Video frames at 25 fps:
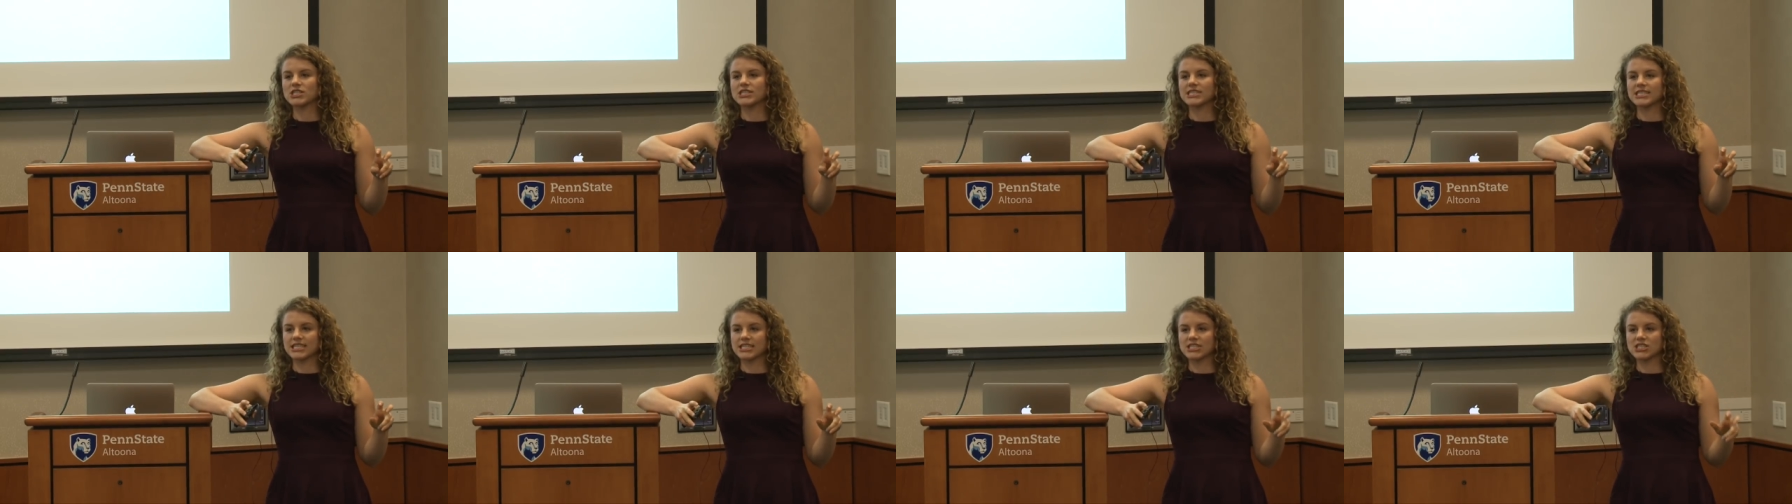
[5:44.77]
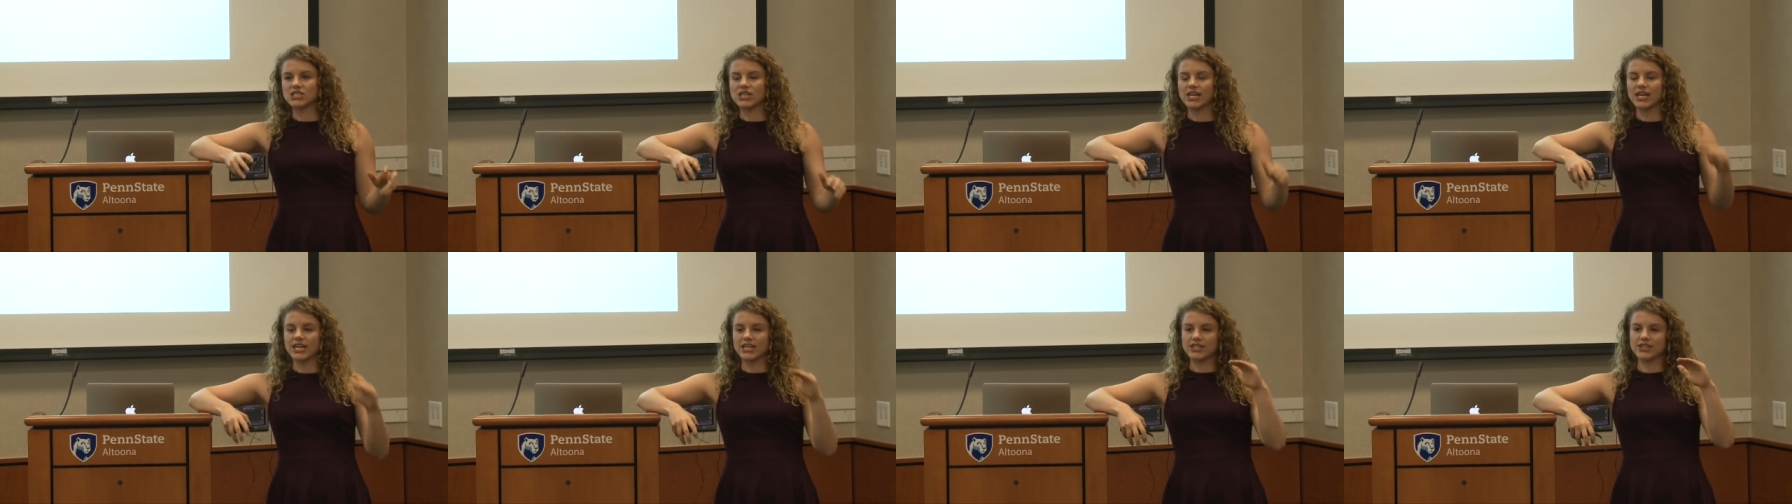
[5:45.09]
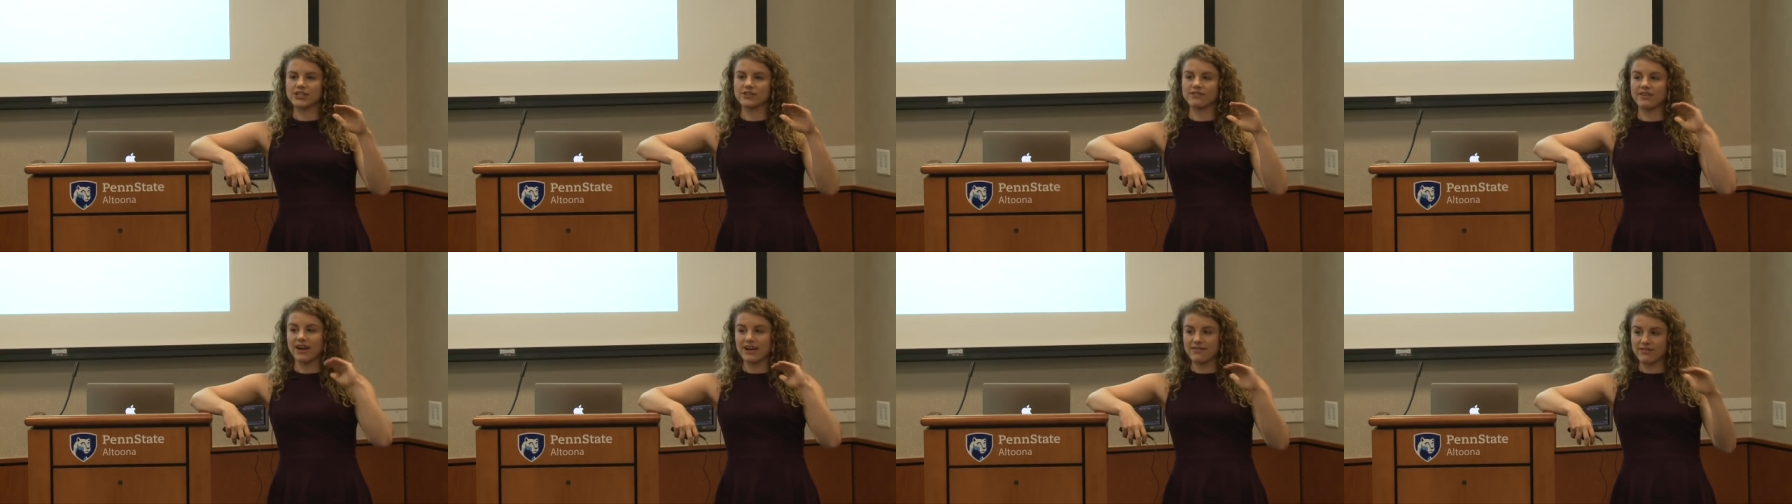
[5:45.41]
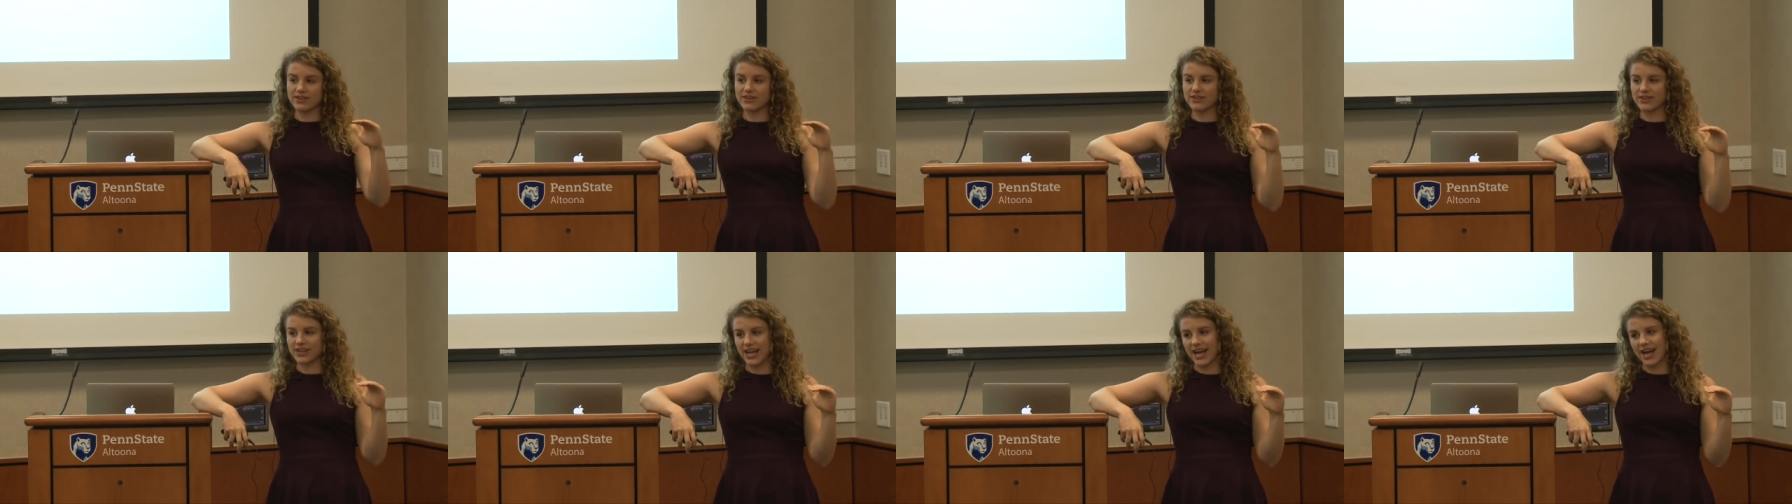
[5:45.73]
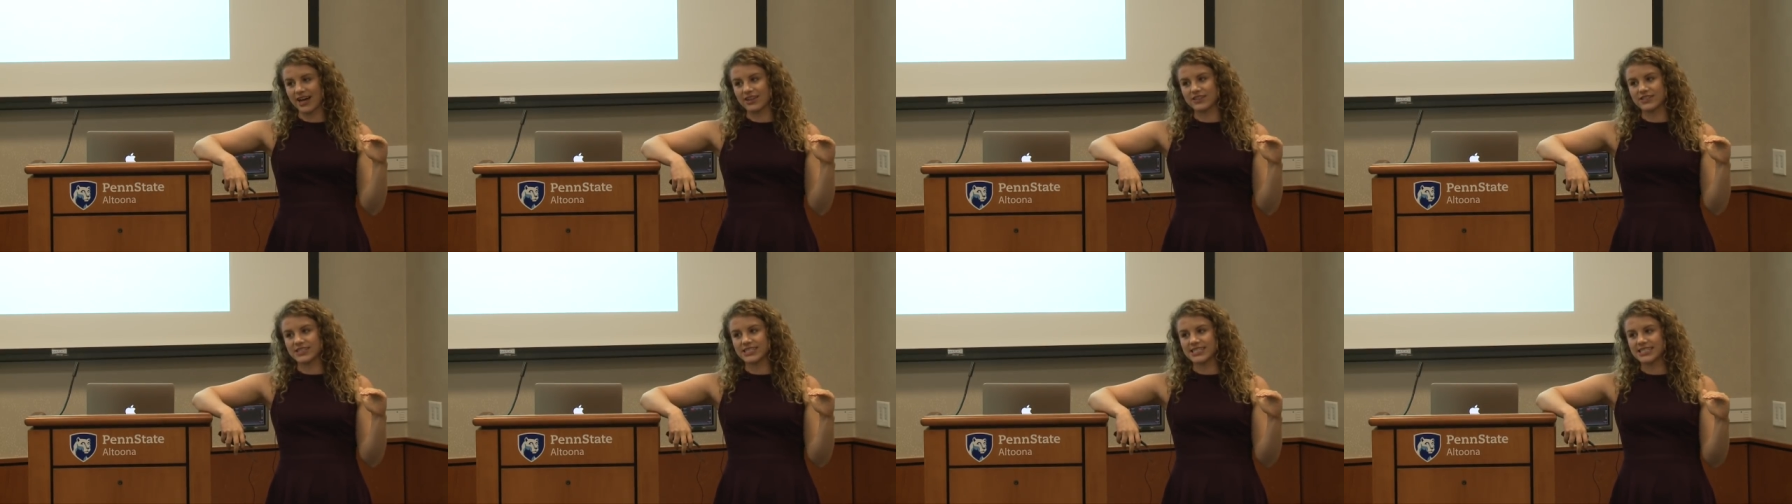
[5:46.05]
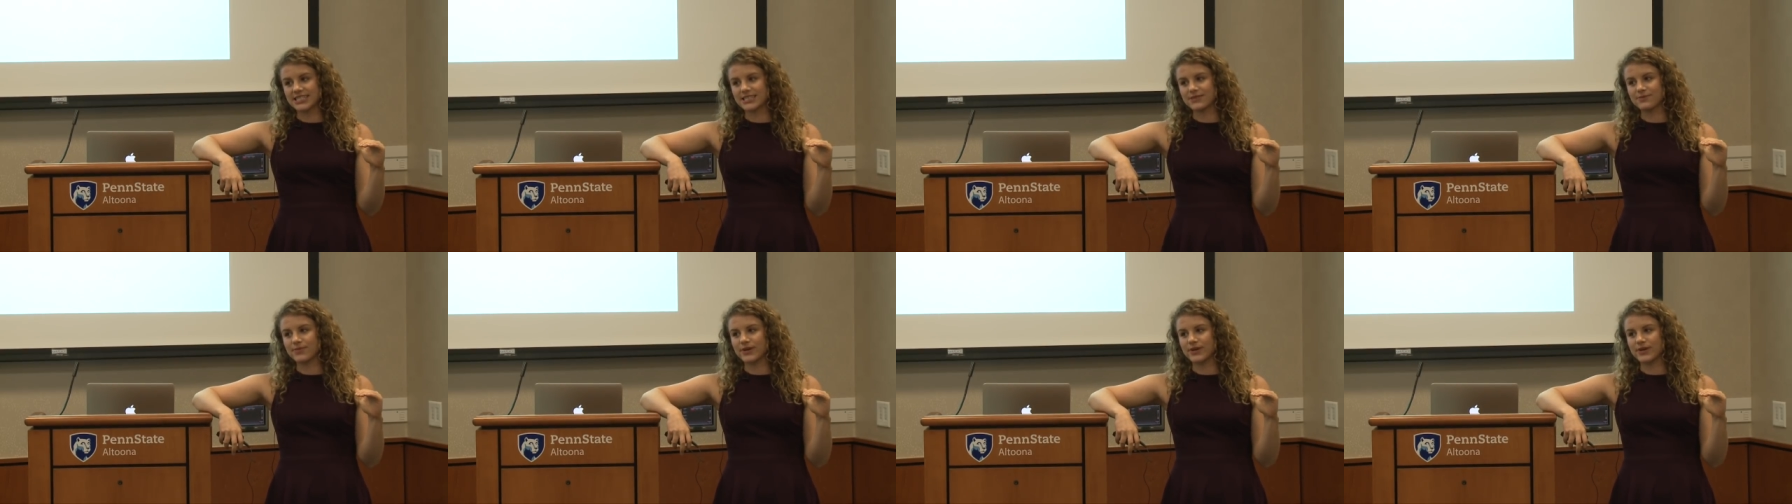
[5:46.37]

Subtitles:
stick to under 500 calories,